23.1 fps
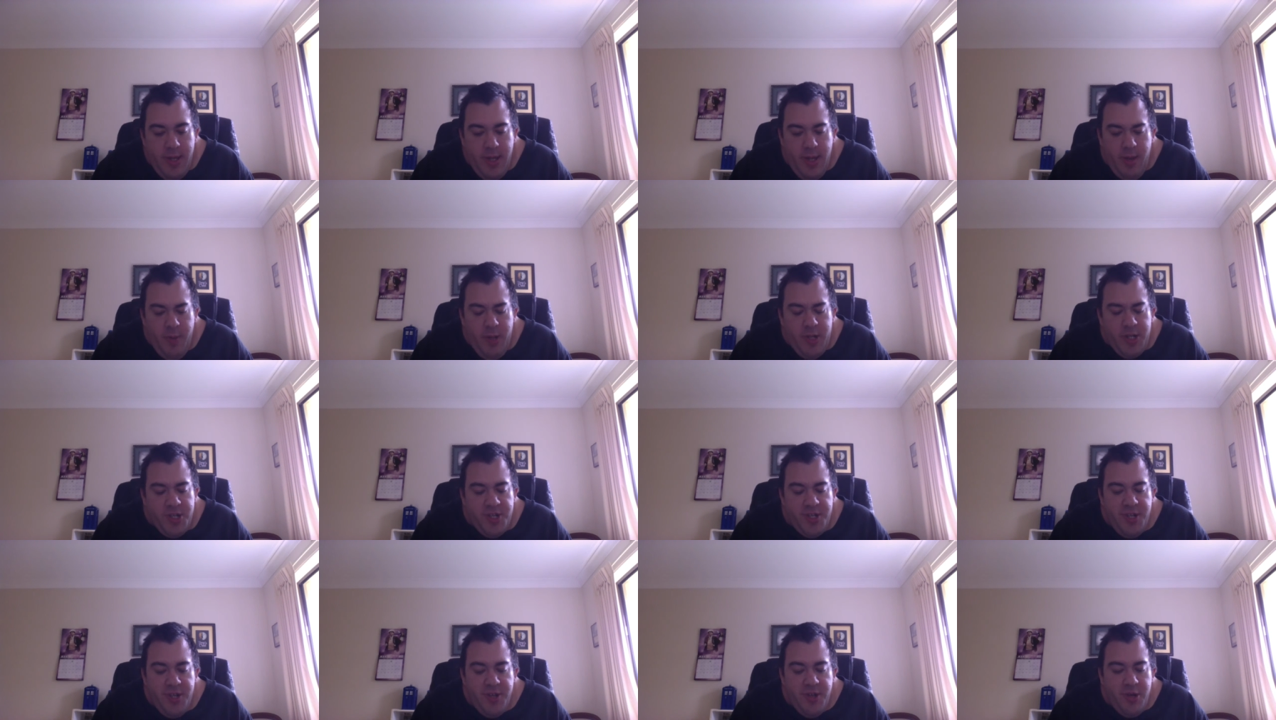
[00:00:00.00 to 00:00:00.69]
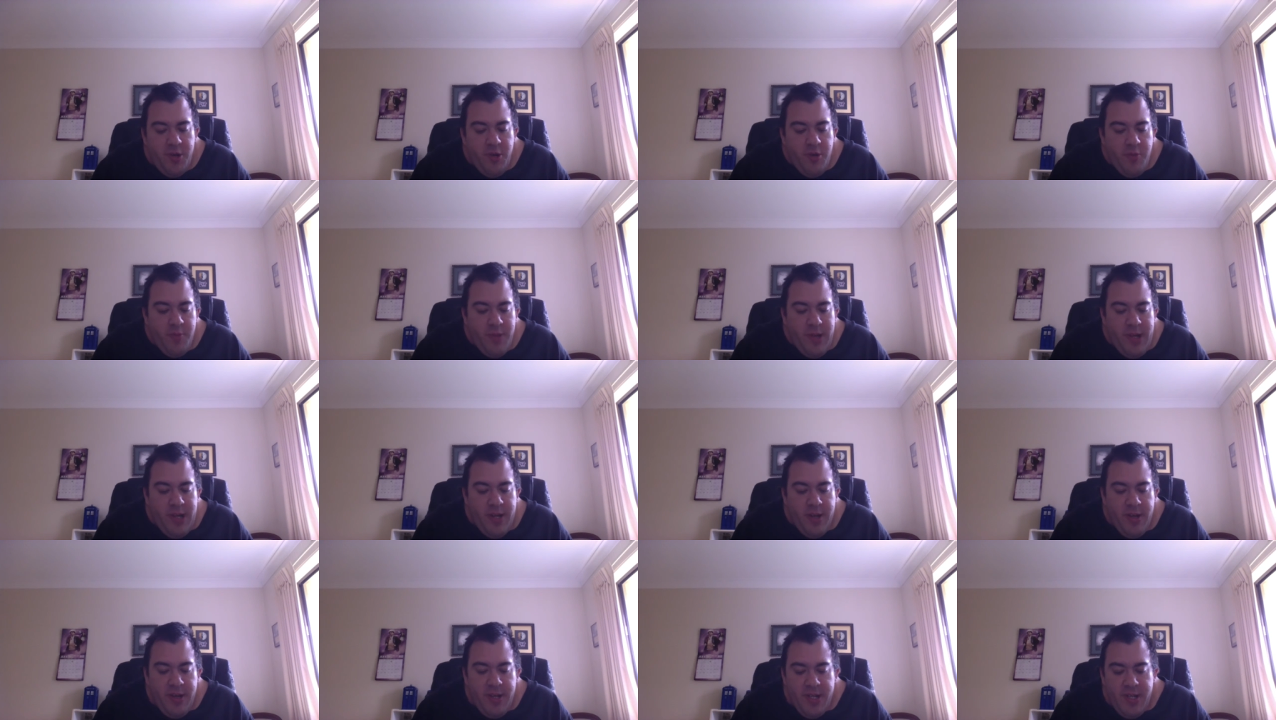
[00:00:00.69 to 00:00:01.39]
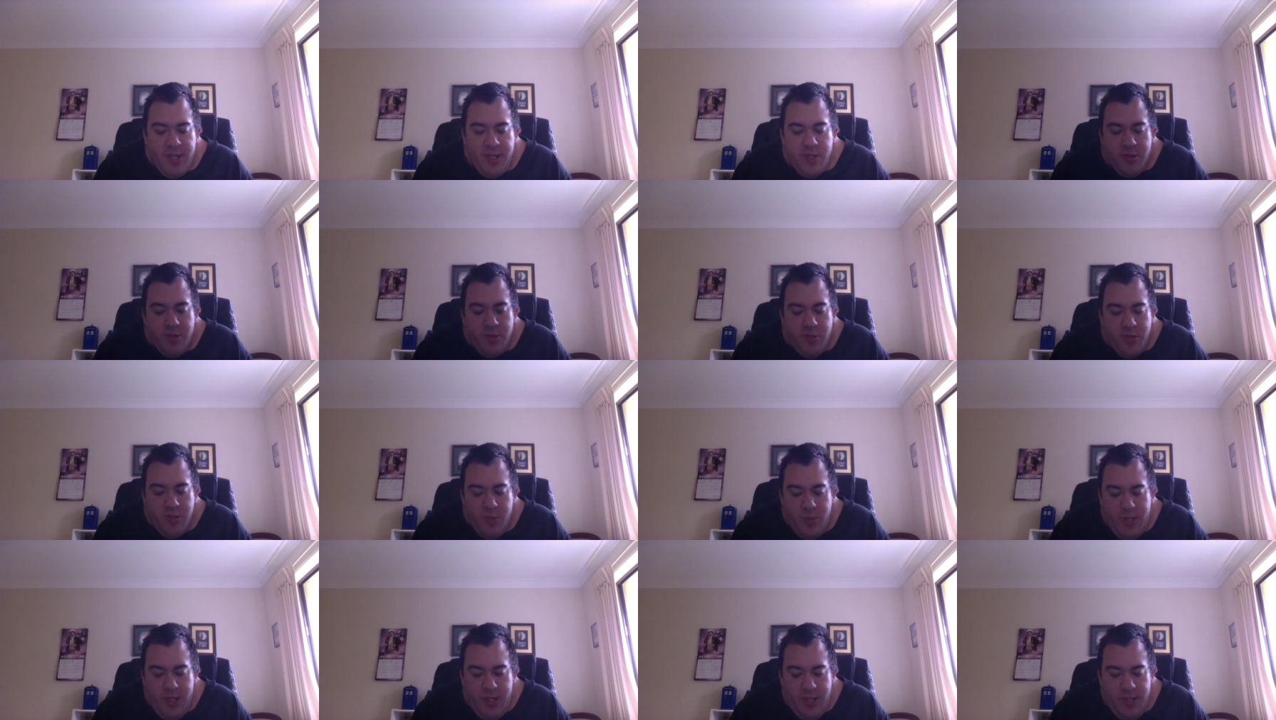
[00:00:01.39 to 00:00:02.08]
How much do you know about identical
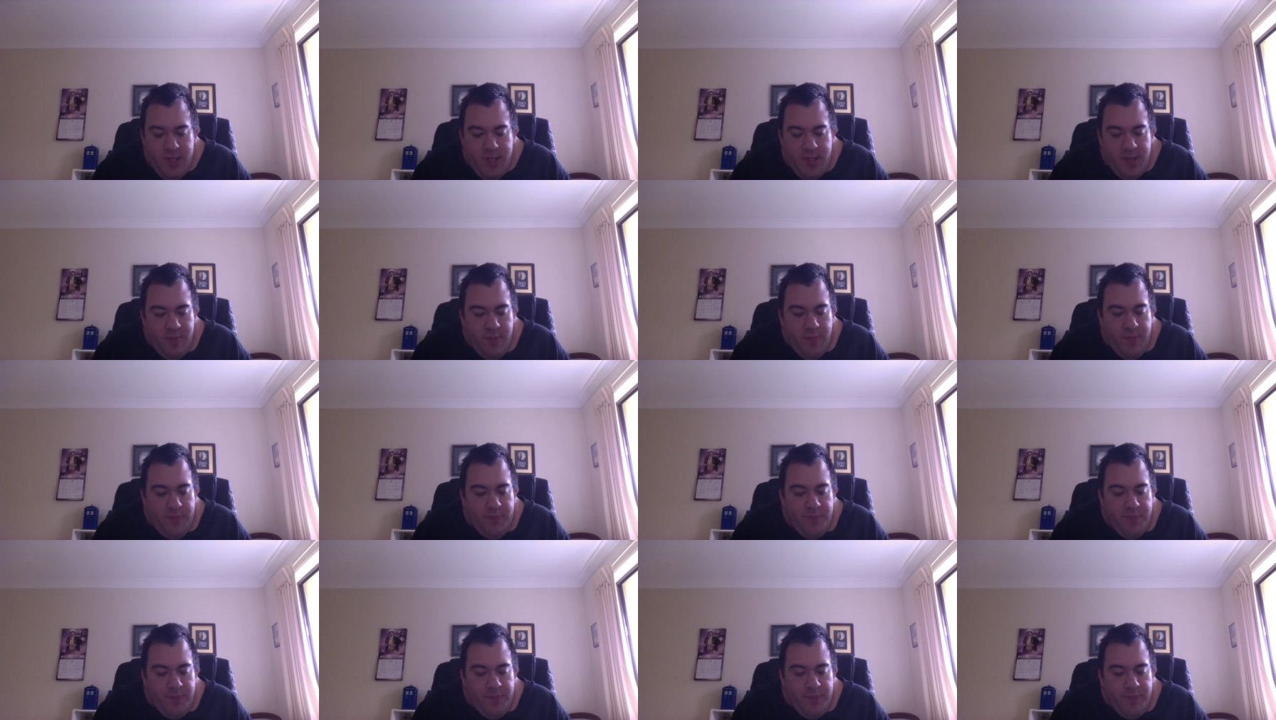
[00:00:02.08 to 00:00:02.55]
twins?